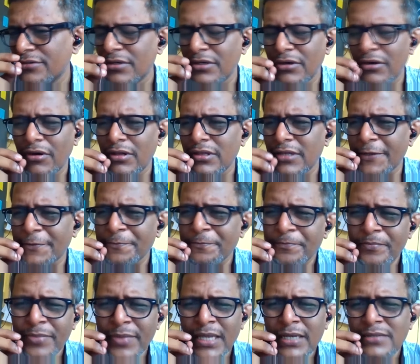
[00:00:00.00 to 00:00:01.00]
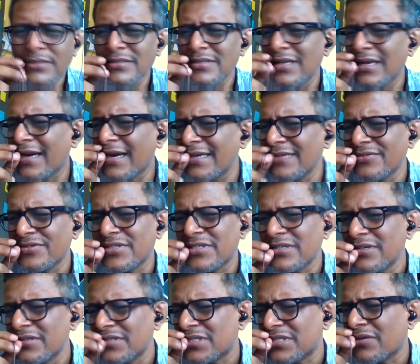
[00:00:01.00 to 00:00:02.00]
and all that?" So they kind of
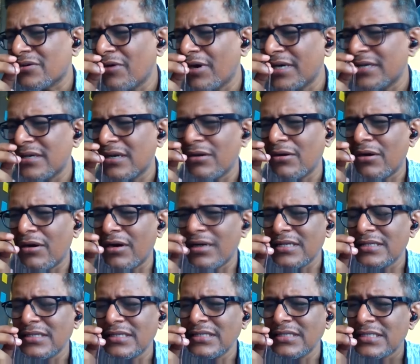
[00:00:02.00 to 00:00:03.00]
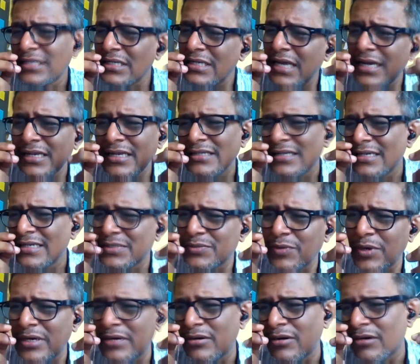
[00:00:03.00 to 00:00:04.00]
searched quite a lot, and then they said, "Yeah, yeah, there is
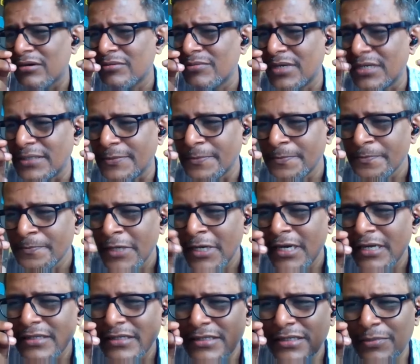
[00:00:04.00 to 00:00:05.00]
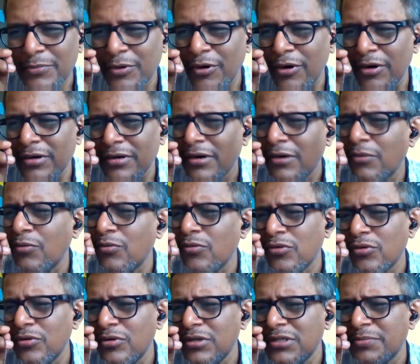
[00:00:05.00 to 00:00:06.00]
one document." And then they brought a
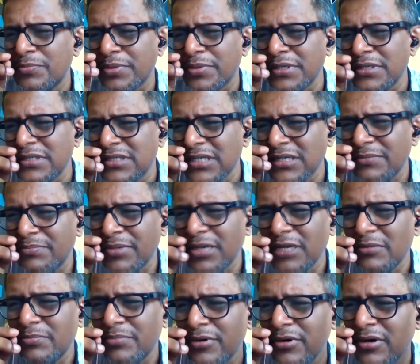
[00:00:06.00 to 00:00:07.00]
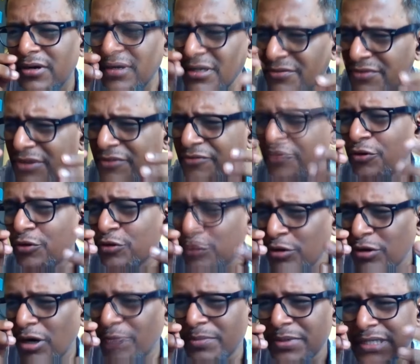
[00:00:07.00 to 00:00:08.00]
old printed paper, even a
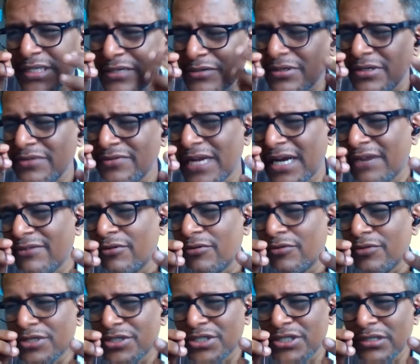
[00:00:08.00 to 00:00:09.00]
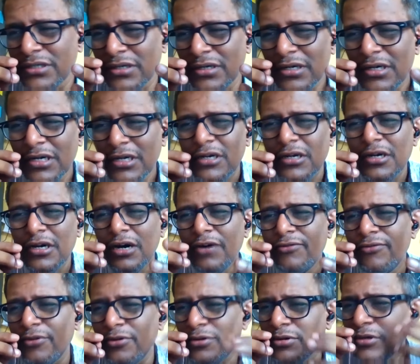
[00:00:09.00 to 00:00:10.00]
photocopy. They don't even have original, a
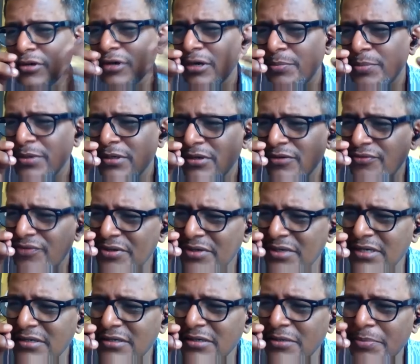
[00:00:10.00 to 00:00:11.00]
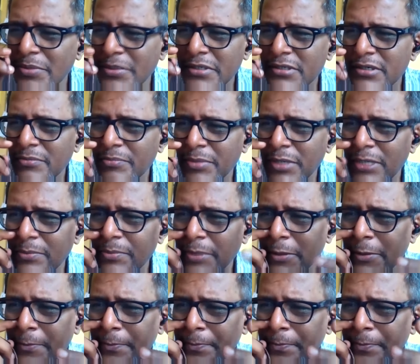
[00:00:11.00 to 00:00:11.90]
photocopy of an earlier printed paper